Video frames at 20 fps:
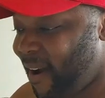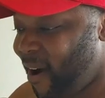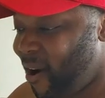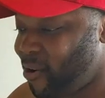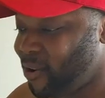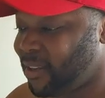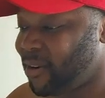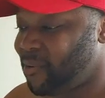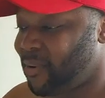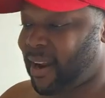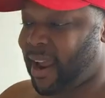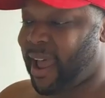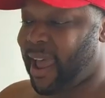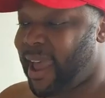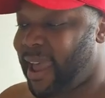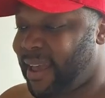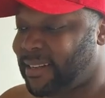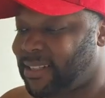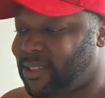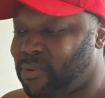Only when I
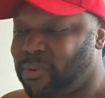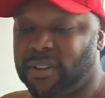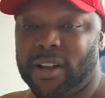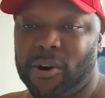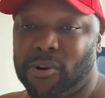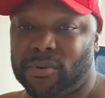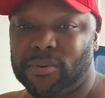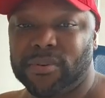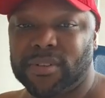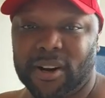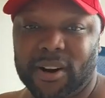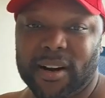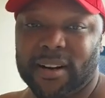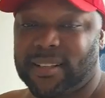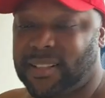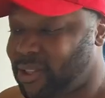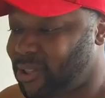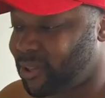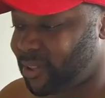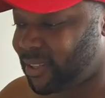had to, locals
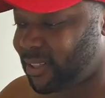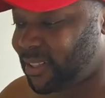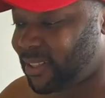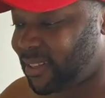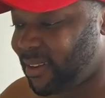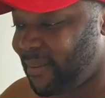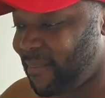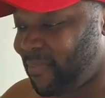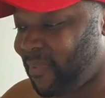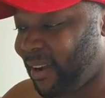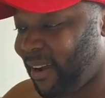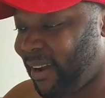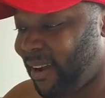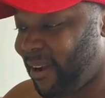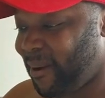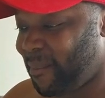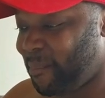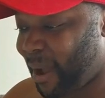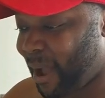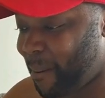or tourists.
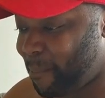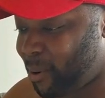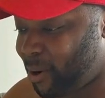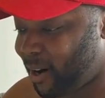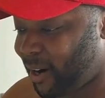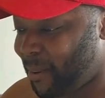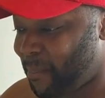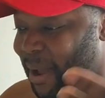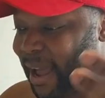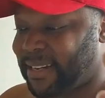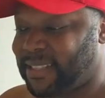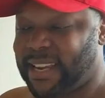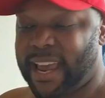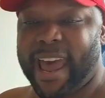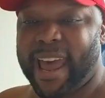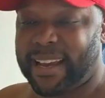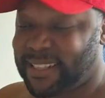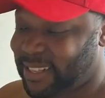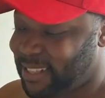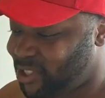I'm boarded by
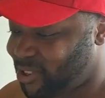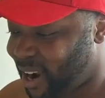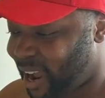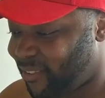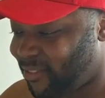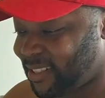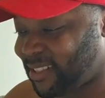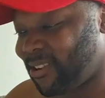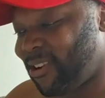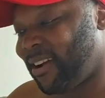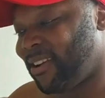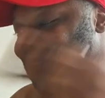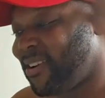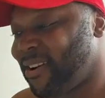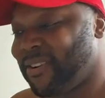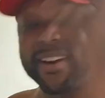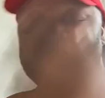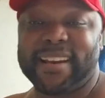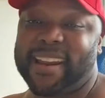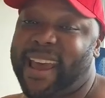taxi drivers. Oh, you're
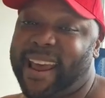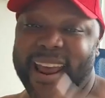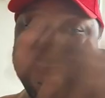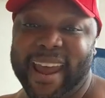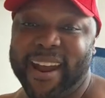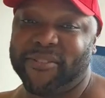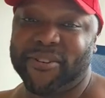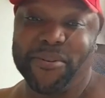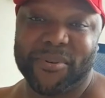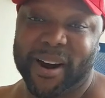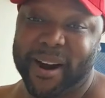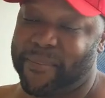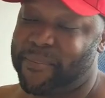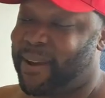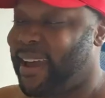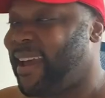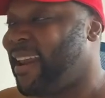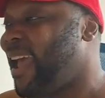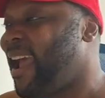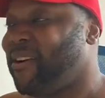going to get that everywhere,
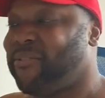man.